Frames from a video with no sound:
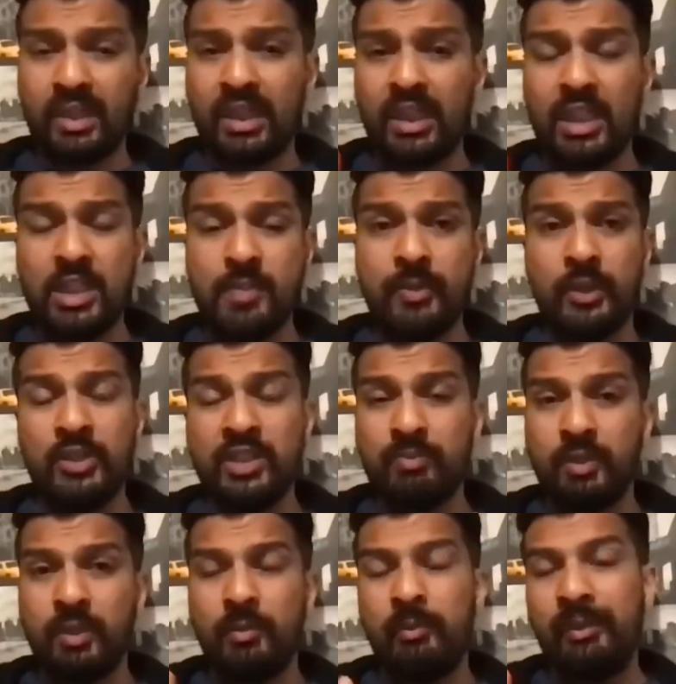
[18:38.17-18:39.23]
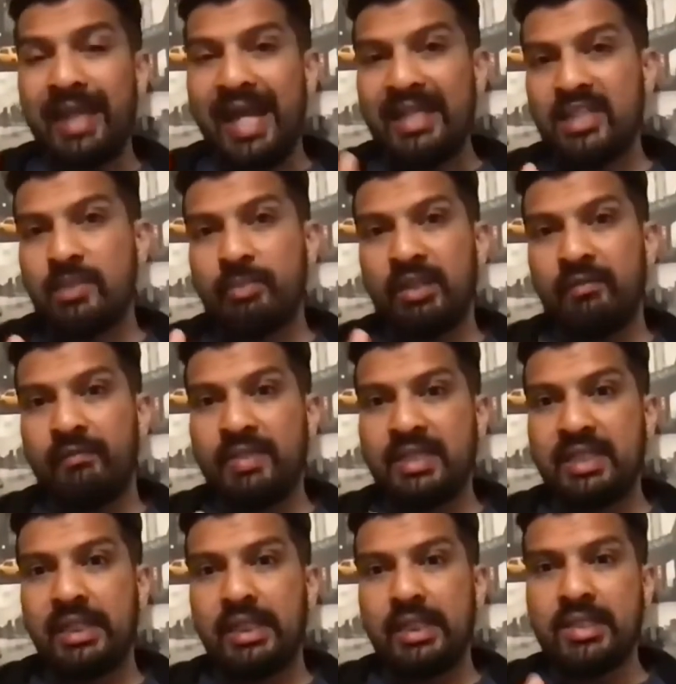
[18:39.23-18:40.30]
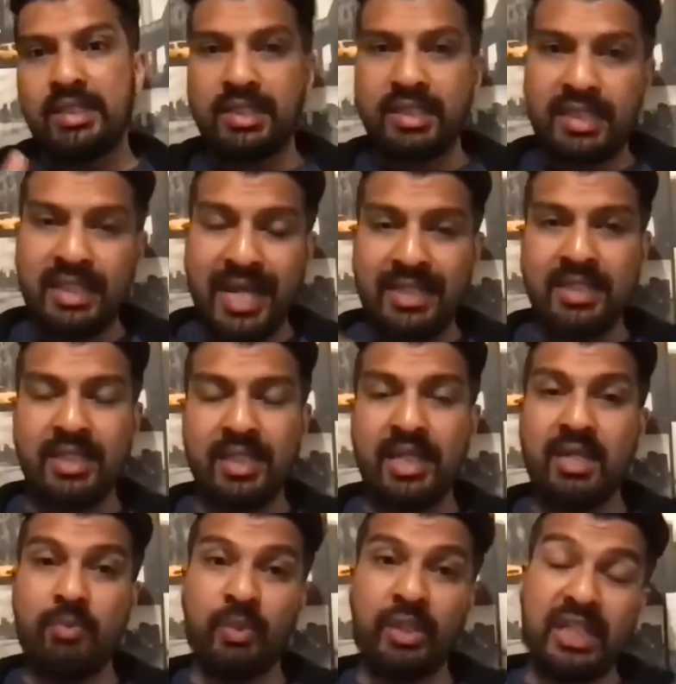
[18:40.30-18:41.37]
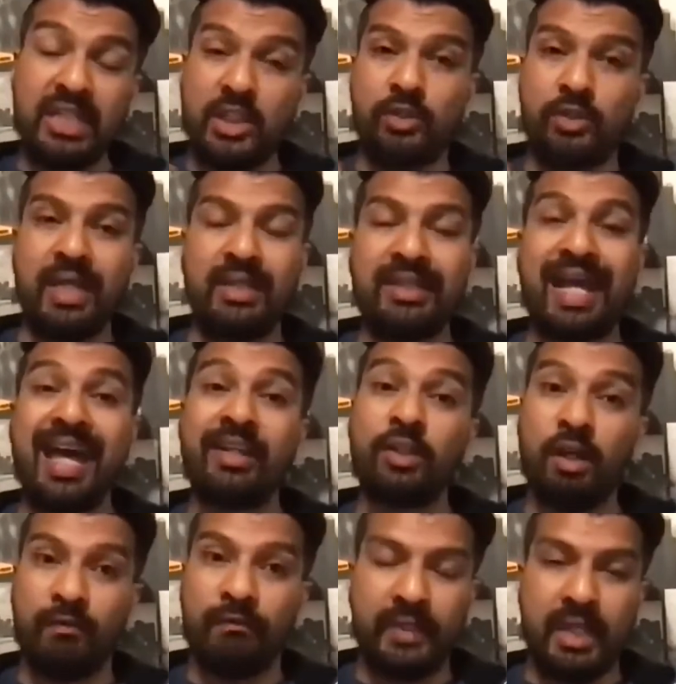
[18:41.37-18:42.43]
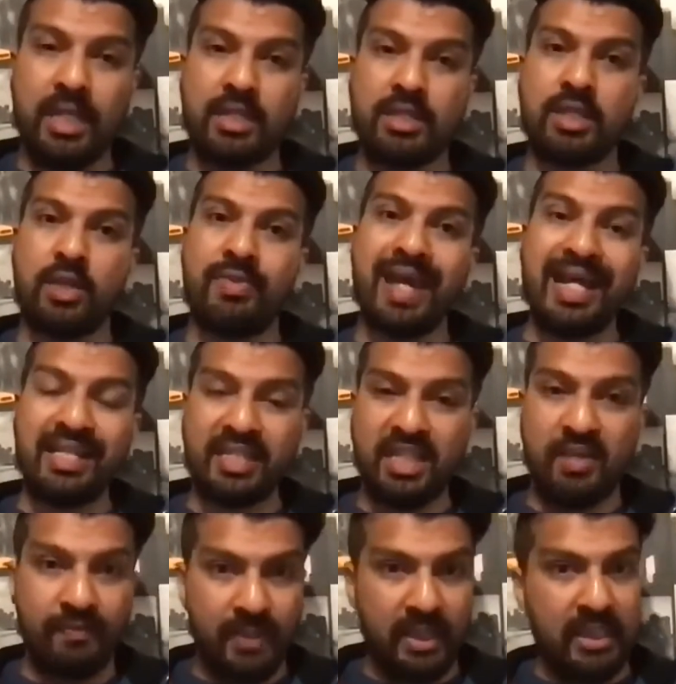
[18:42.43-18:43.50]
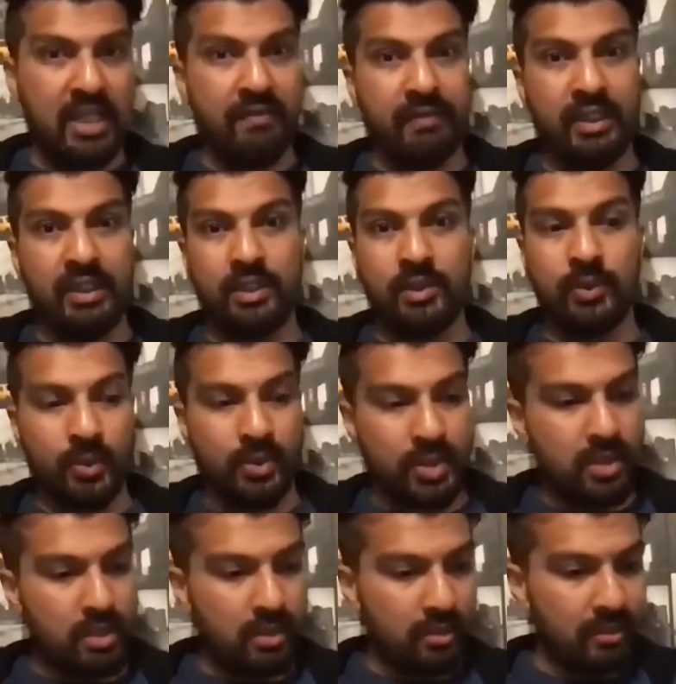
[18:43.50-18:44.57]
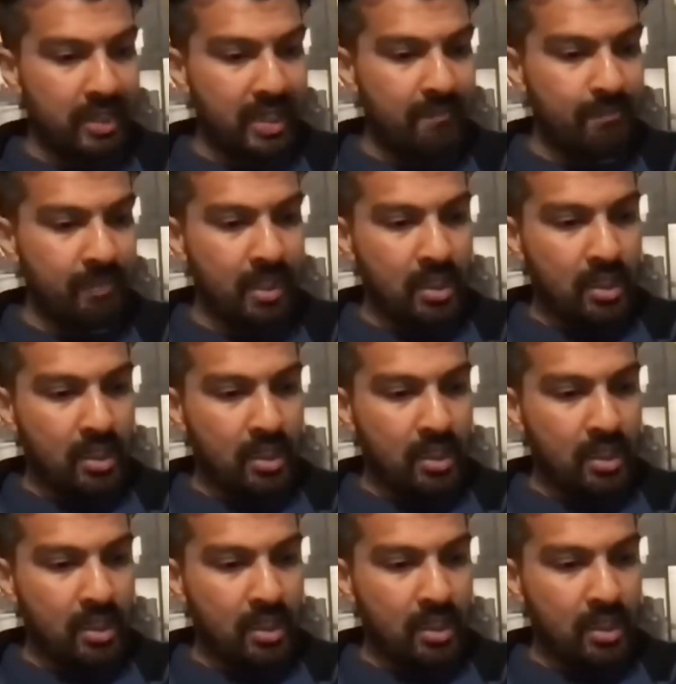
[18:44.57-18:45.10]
is because it probably lacks a bit of resilience and tenacity, and we need to create that and confidence. So that's definitely covered in the course. All right.